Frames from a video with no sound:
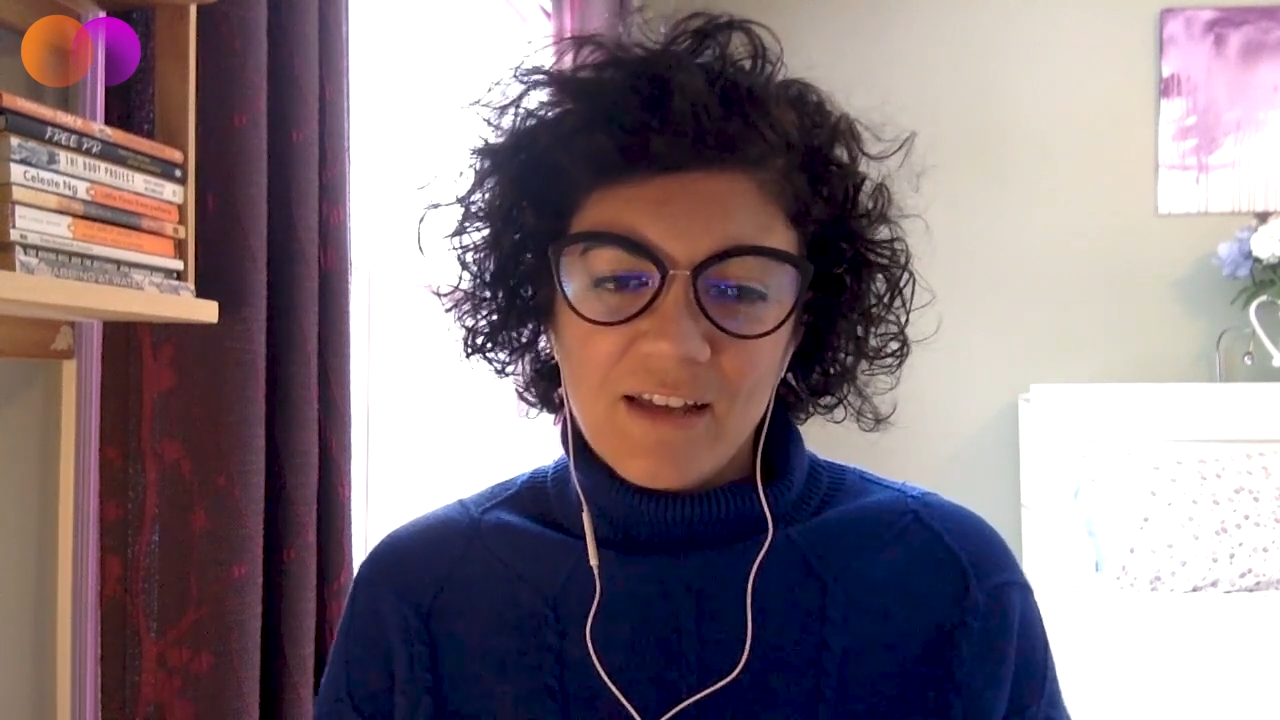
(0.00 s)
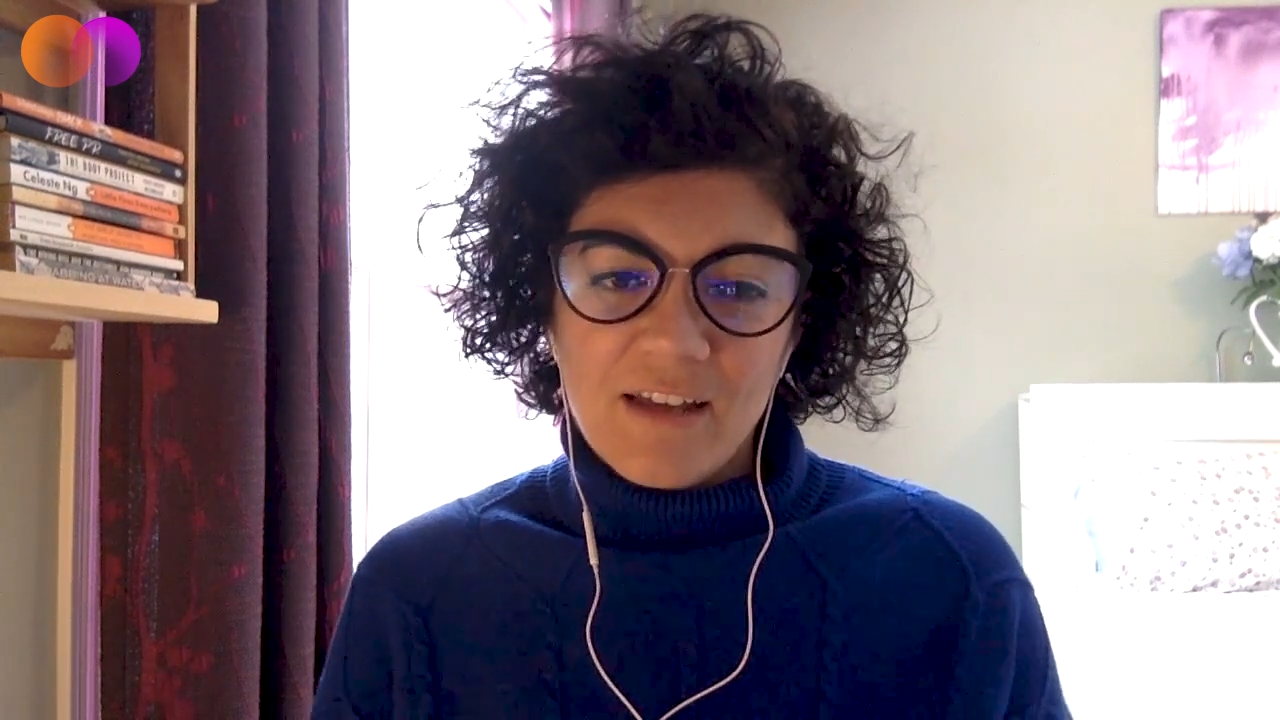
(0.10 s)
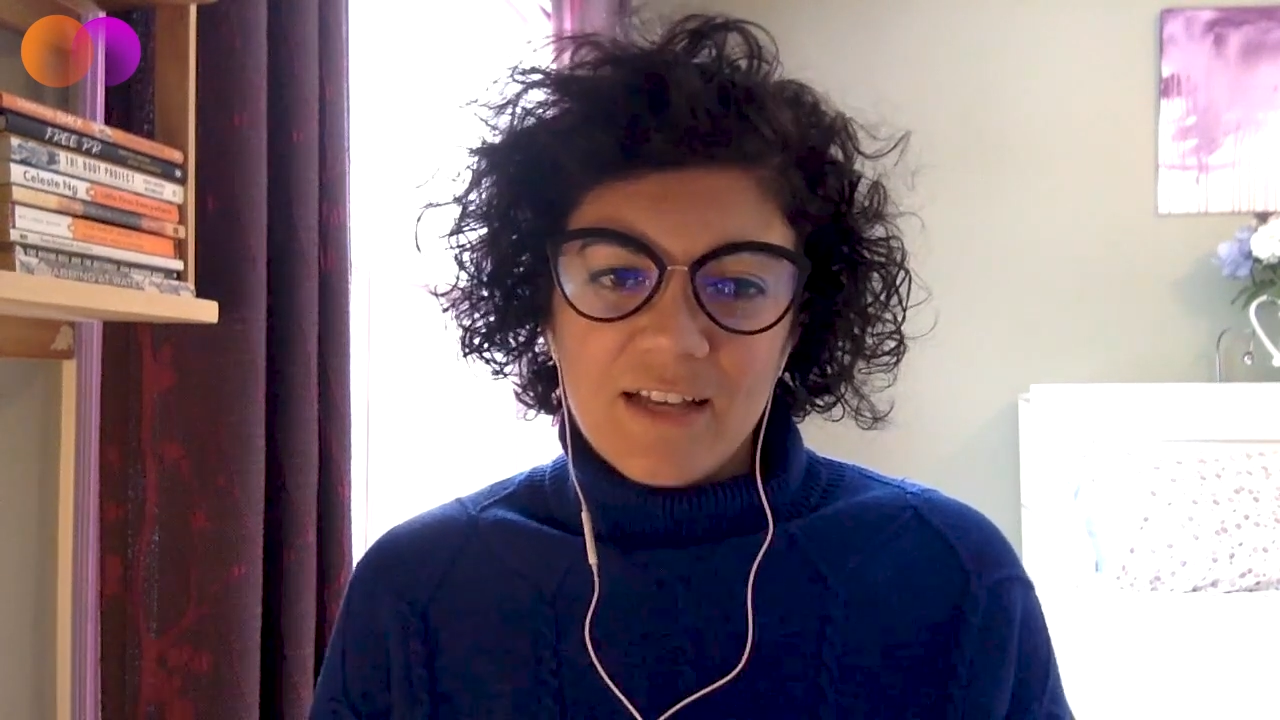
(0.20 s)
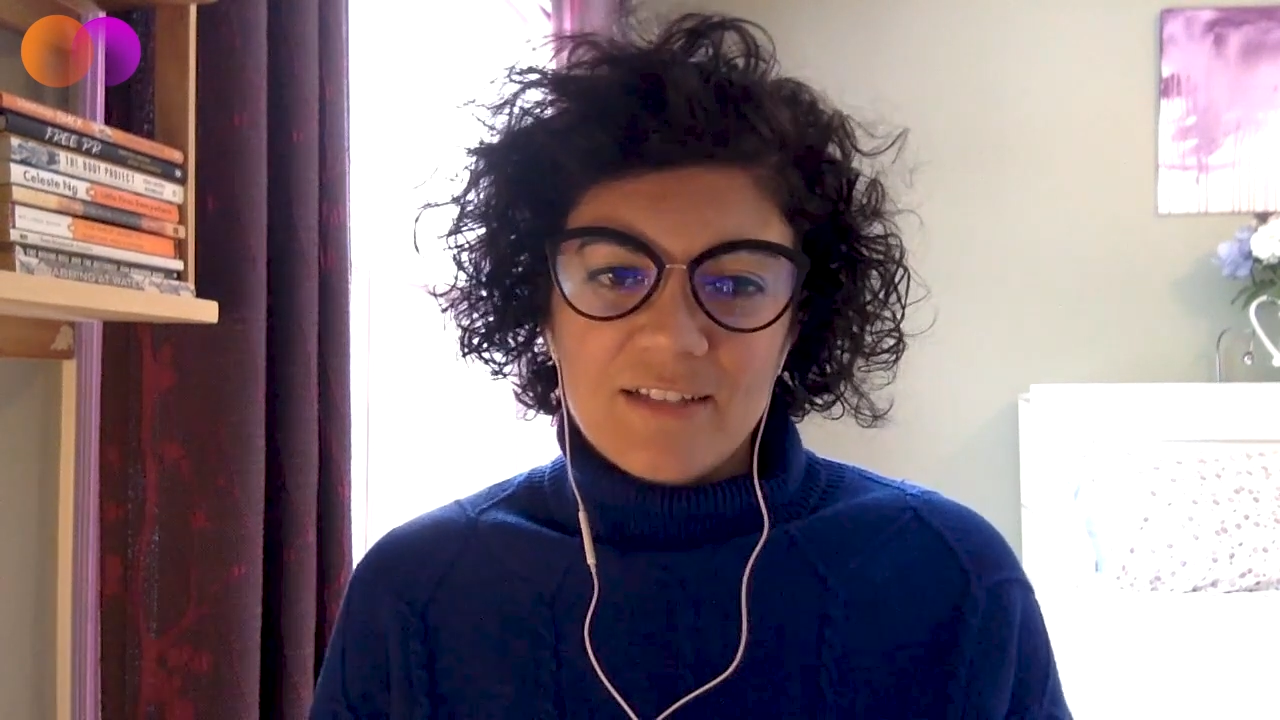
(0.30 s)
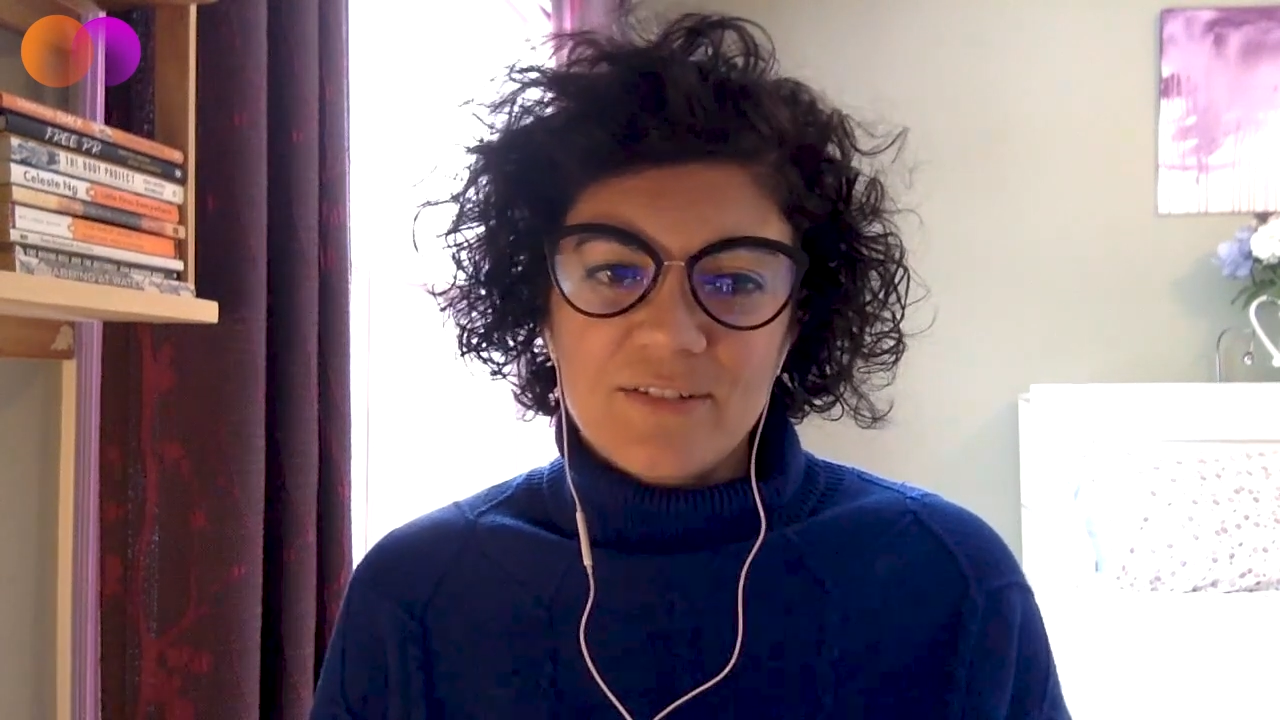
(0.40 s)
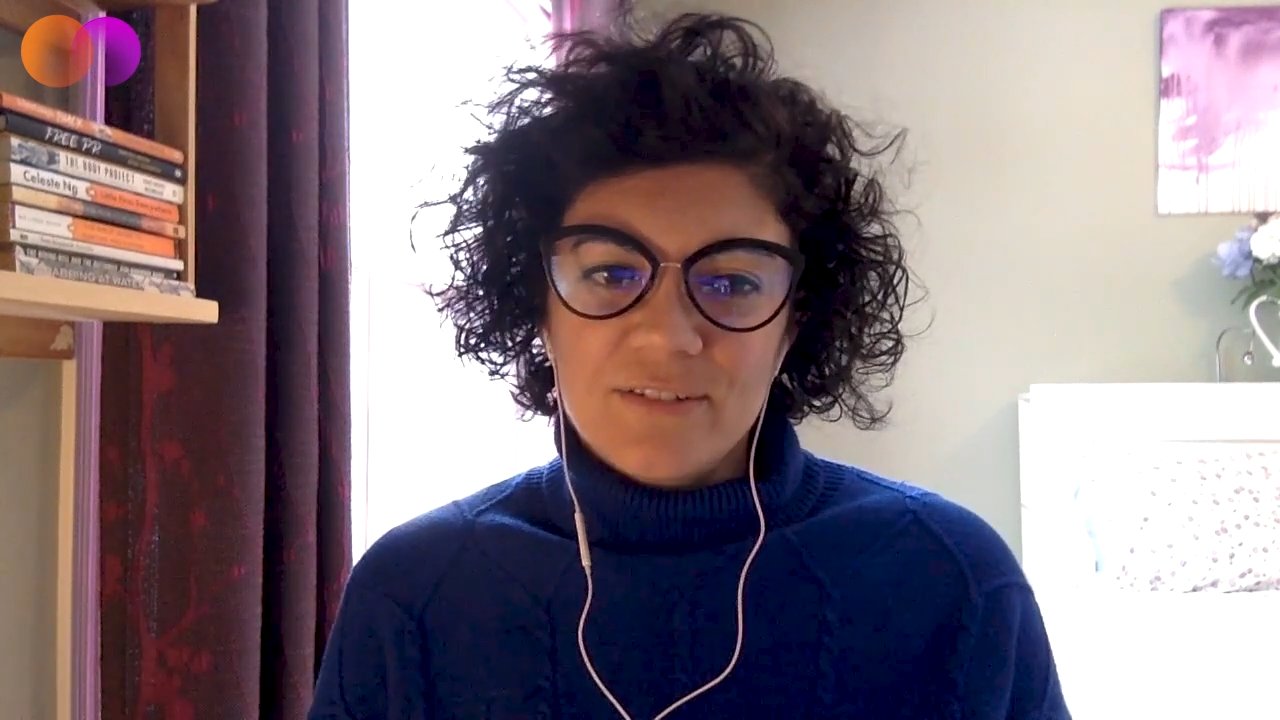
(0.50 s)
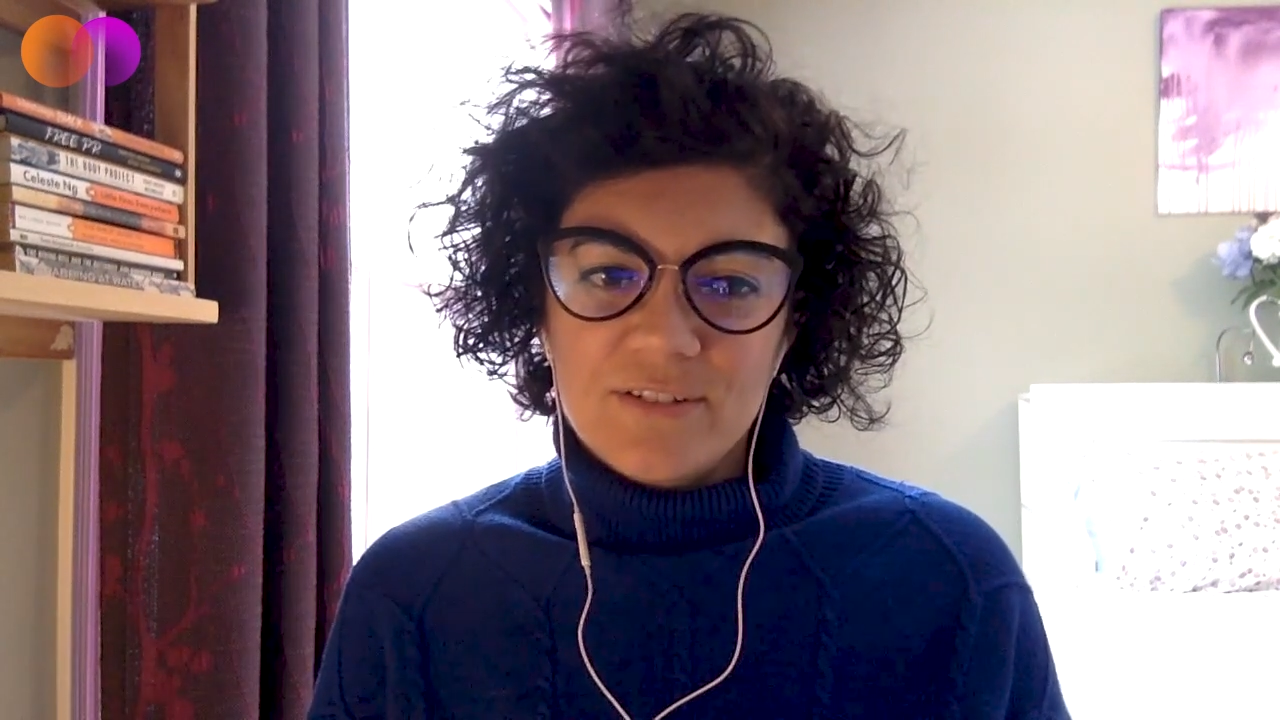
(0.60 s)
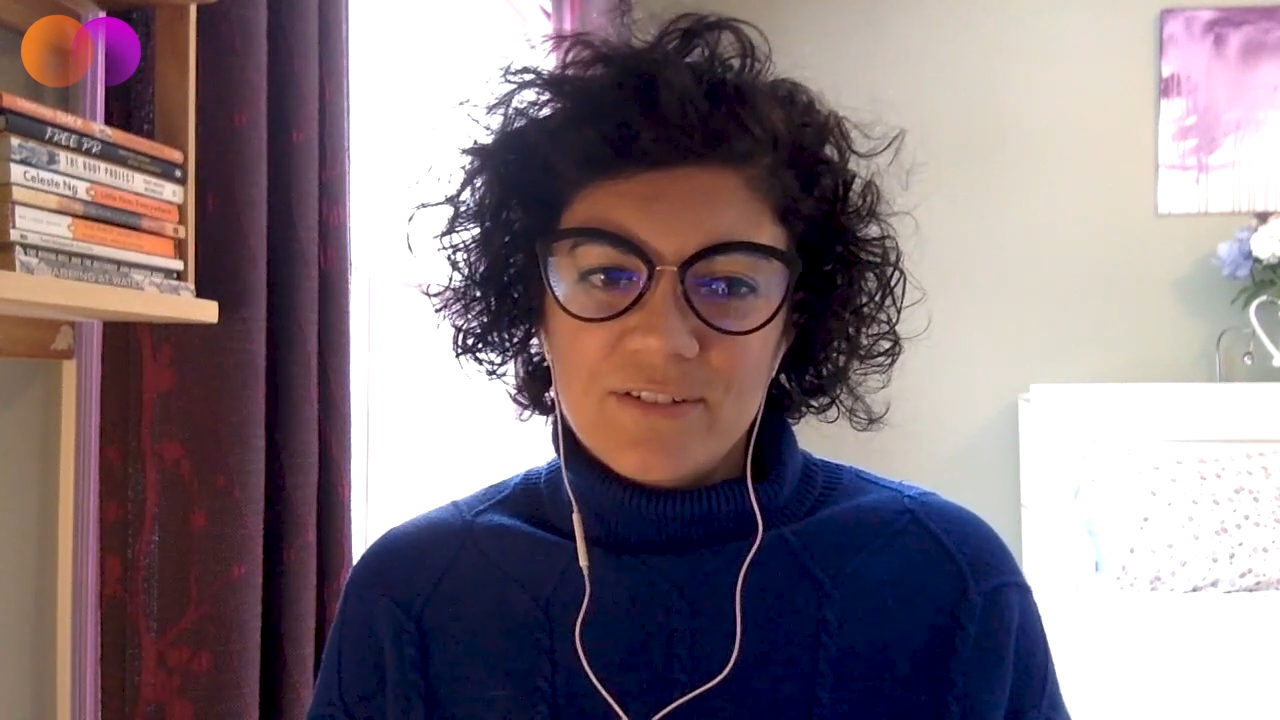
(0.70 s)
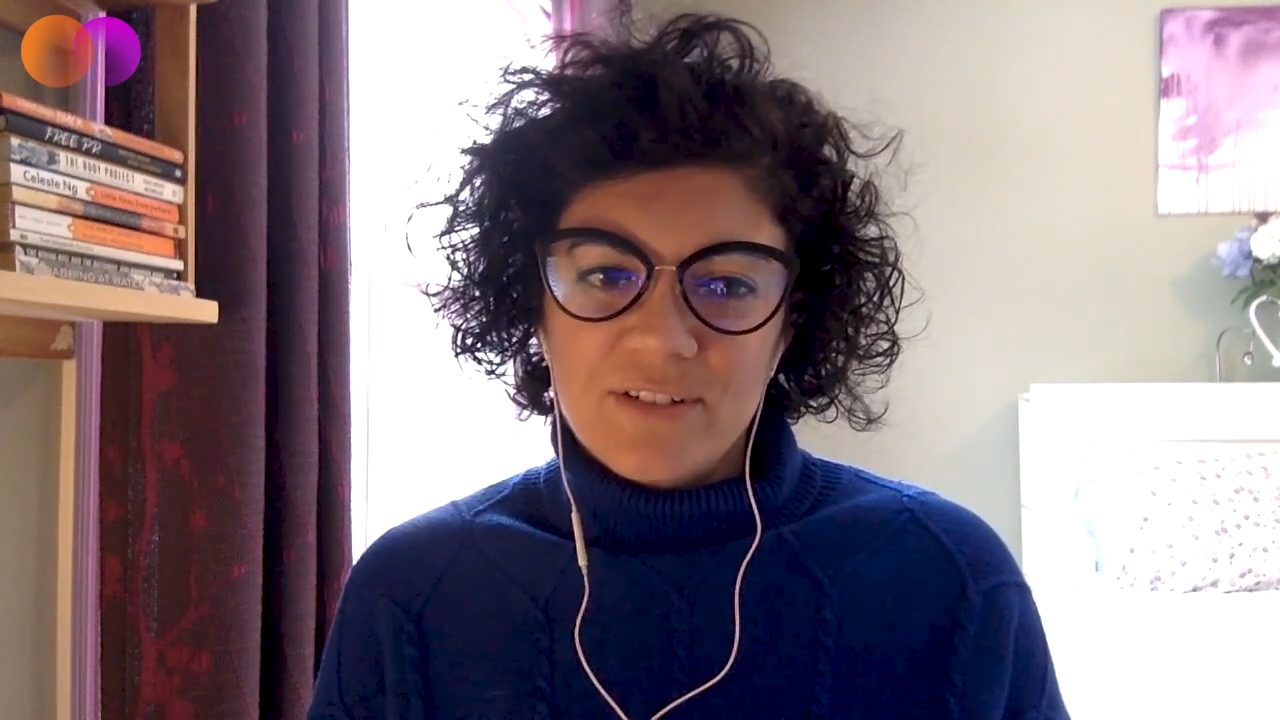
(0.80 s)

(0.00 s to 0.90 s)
Yeah. So,